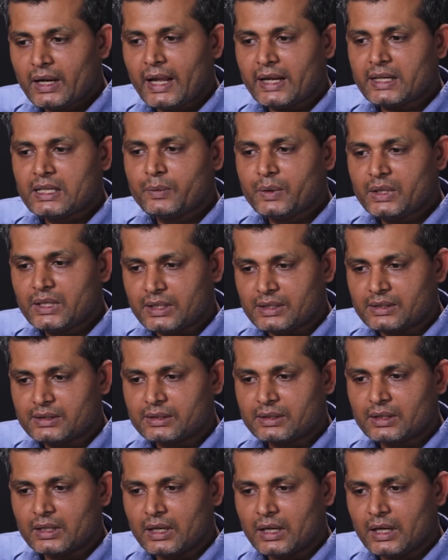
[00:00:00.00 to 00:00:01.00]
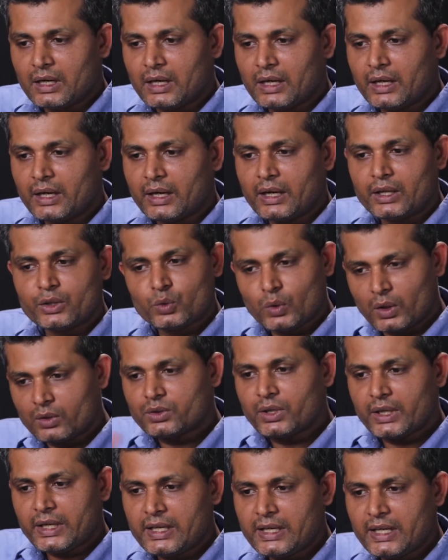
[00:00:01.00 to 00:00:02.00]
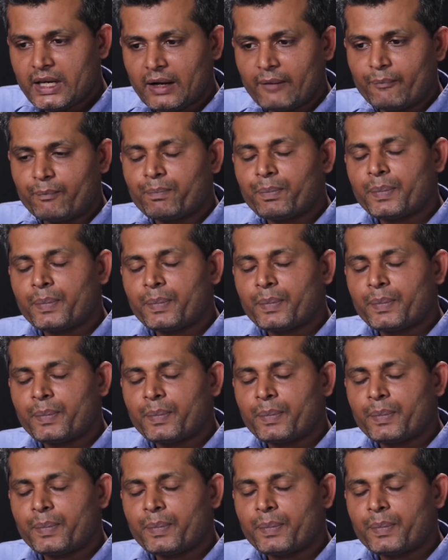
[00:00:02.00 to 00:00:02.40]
activities throughout the India,